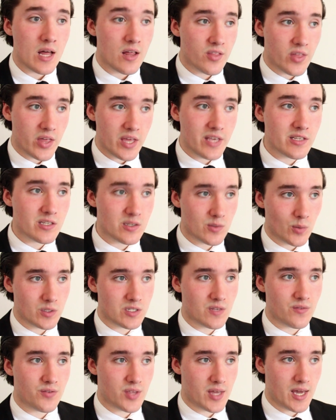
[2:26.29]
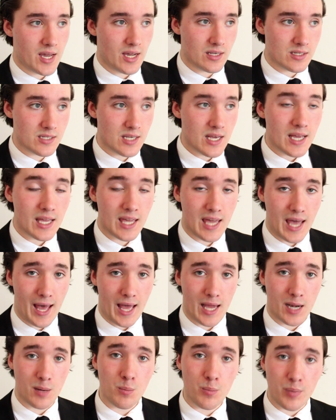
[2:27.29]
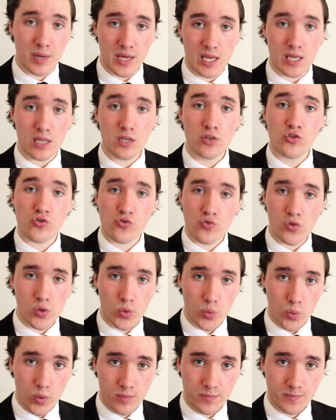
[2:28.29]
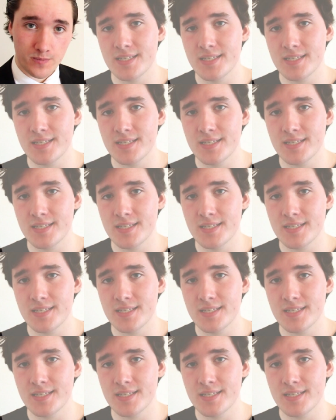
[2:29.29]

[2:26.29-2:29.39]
These sorts of things can be true.